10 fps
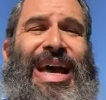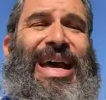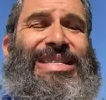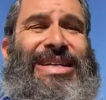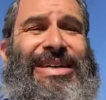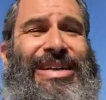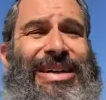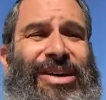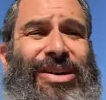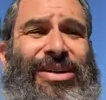as the
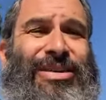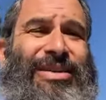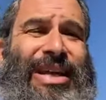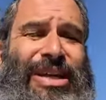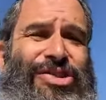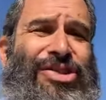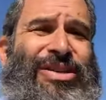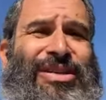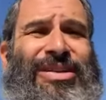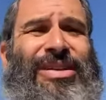
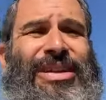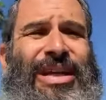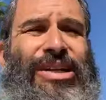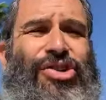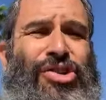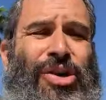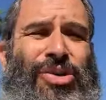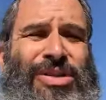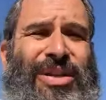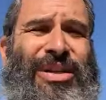nation that he
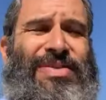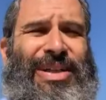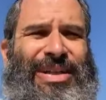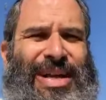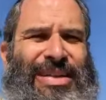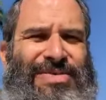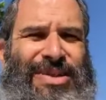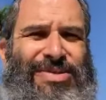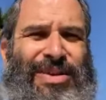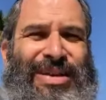chose to live in the land of
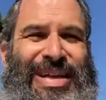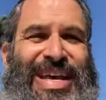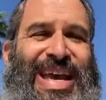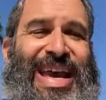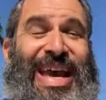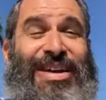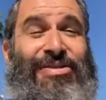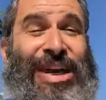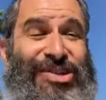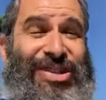Israel.
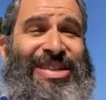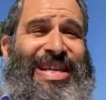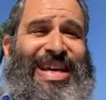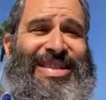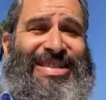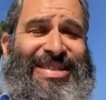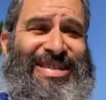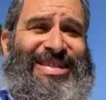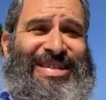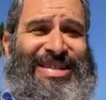And Rashi says,
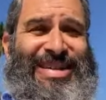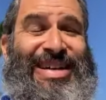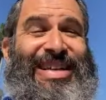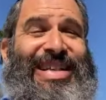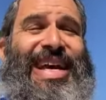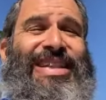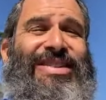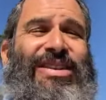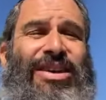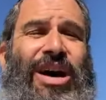that
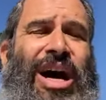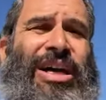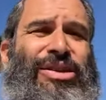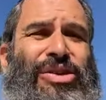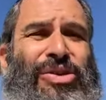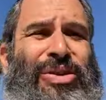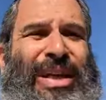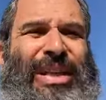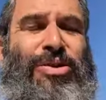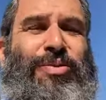God knew
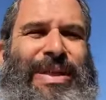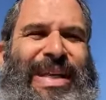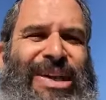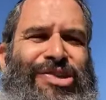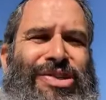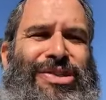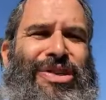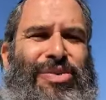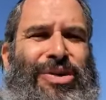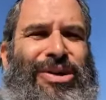that there would be nations
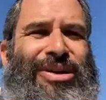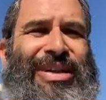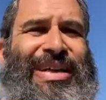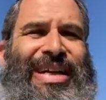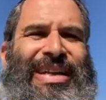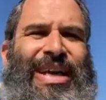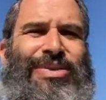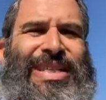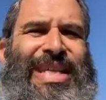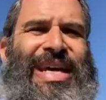of the world that
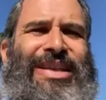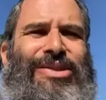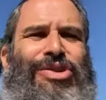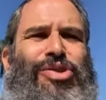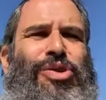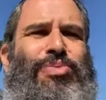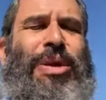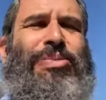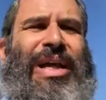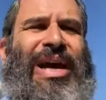would say that the Jewish
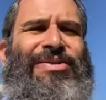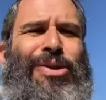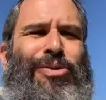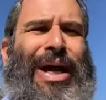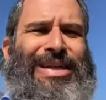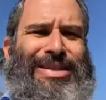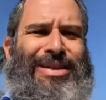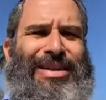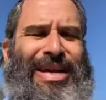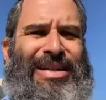people have no rights
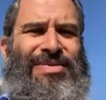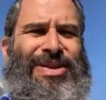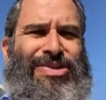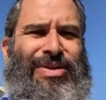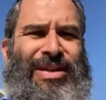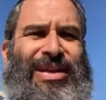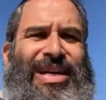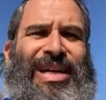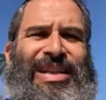to the land of Israel,